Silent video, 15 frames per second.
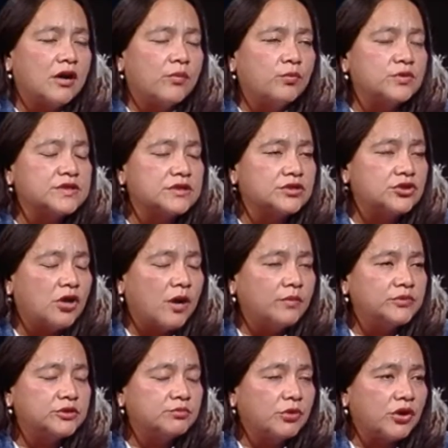was
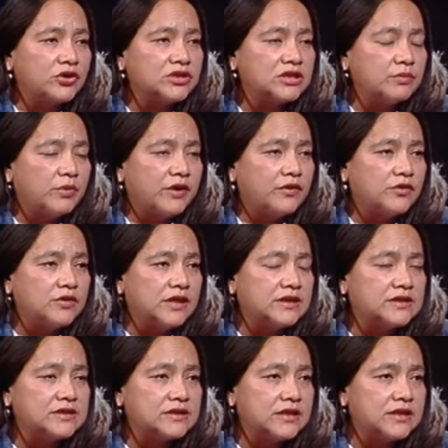adopted partially by the United
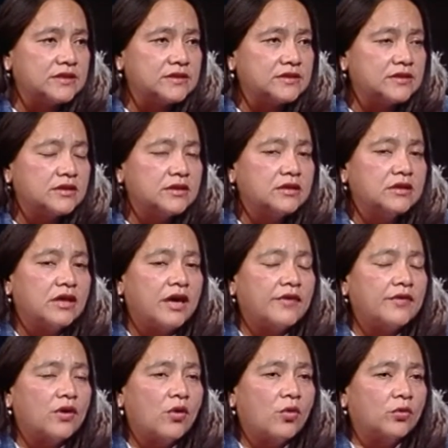States, and
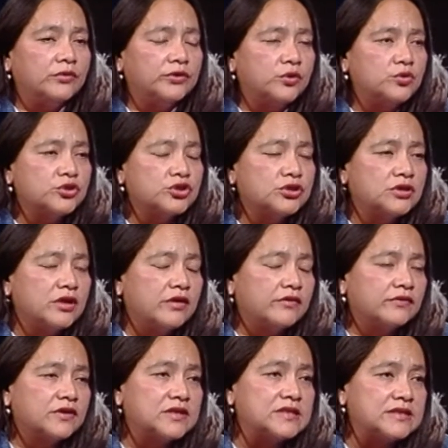the whole notion
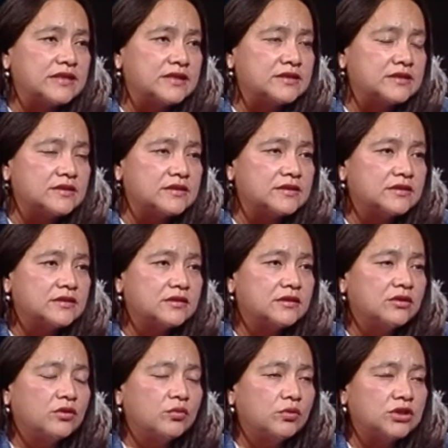of consensus,
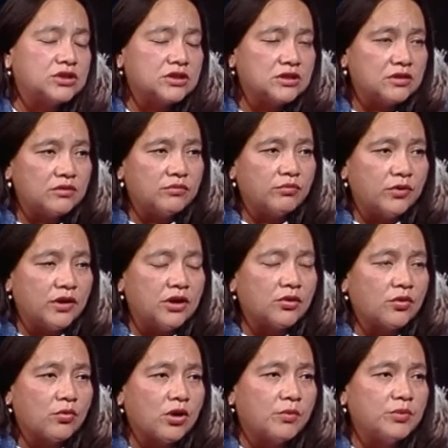which the
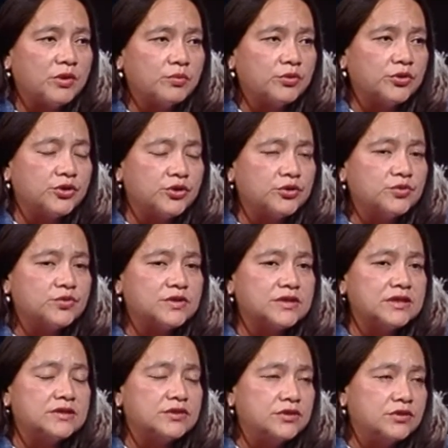Iroquois people use,
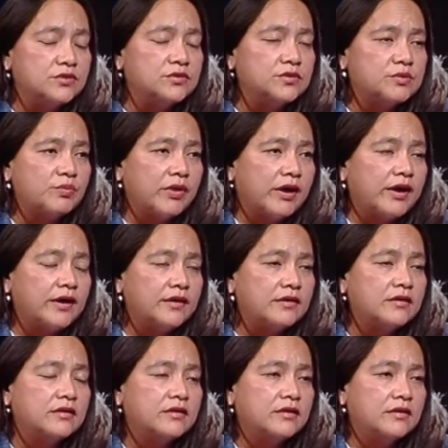is used by
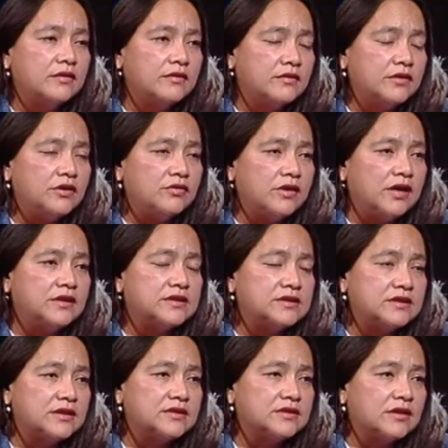the United
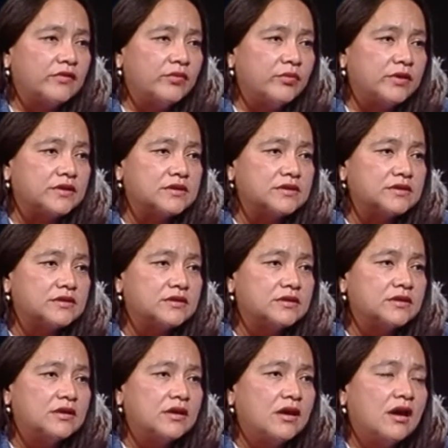States governments.
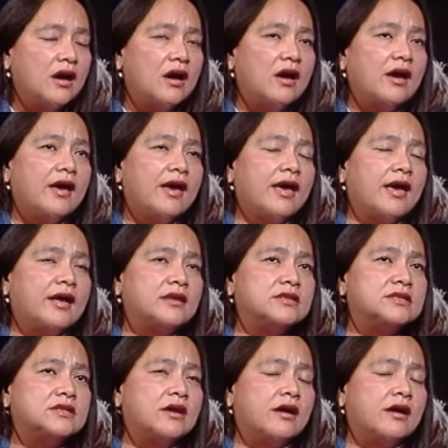And